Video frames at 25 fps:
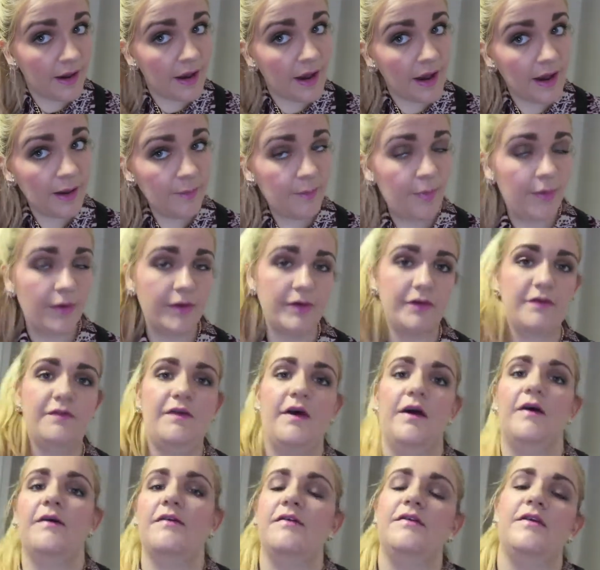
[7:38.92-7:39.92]
high
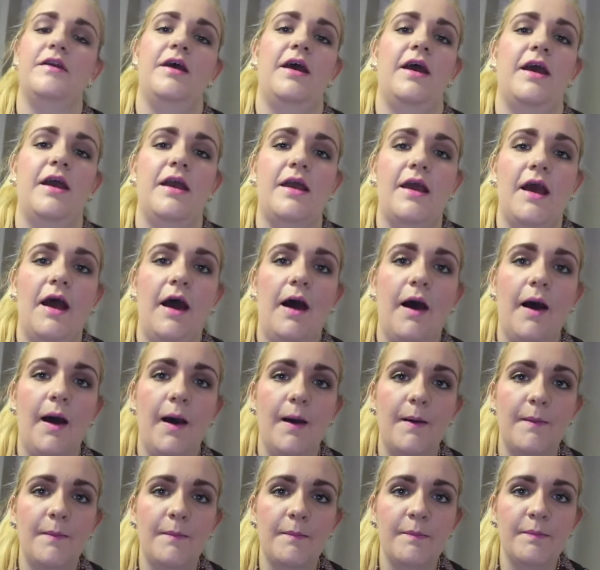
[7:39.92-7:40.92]
ponytail today.
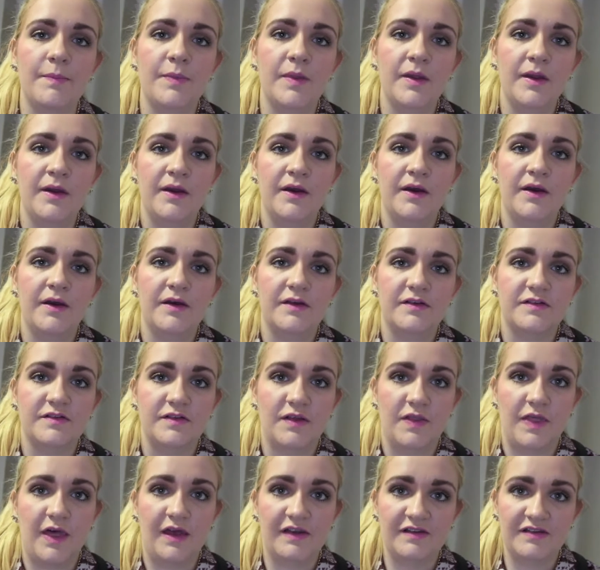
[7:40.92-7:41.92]

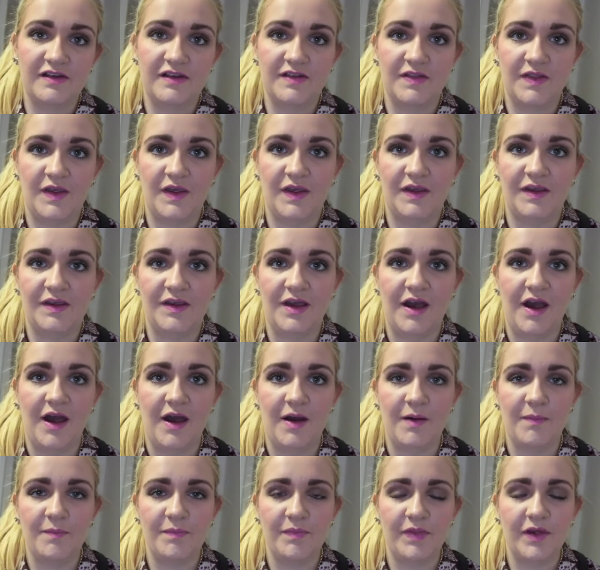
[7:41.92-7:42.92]
So that's it.
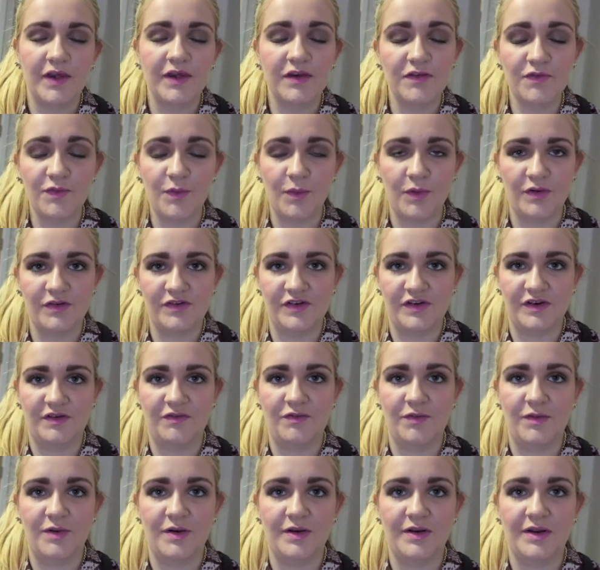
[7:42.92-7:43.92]
Thank you for watching,
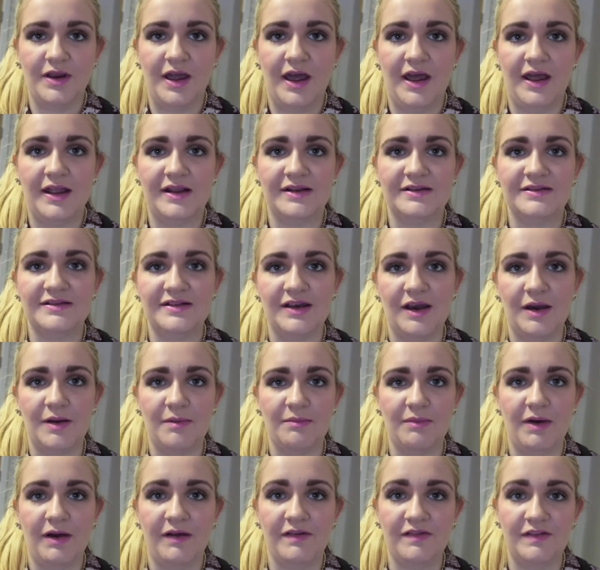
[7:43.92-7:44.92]
everyone, and
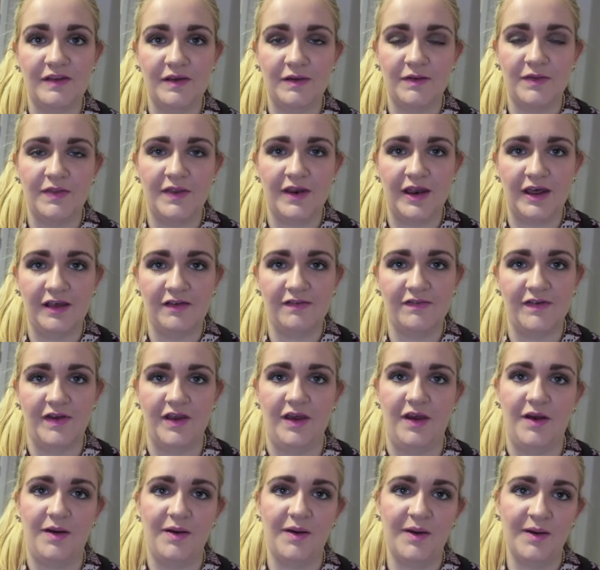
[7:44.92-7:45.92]
I'll see you in the next
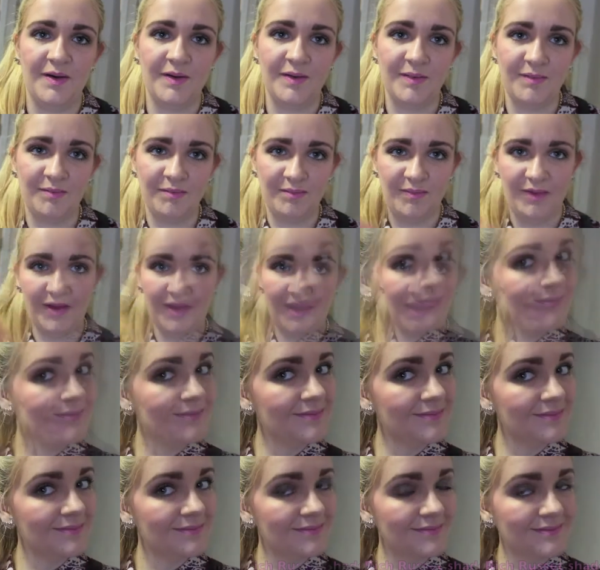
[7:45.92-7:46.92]
video. Bye.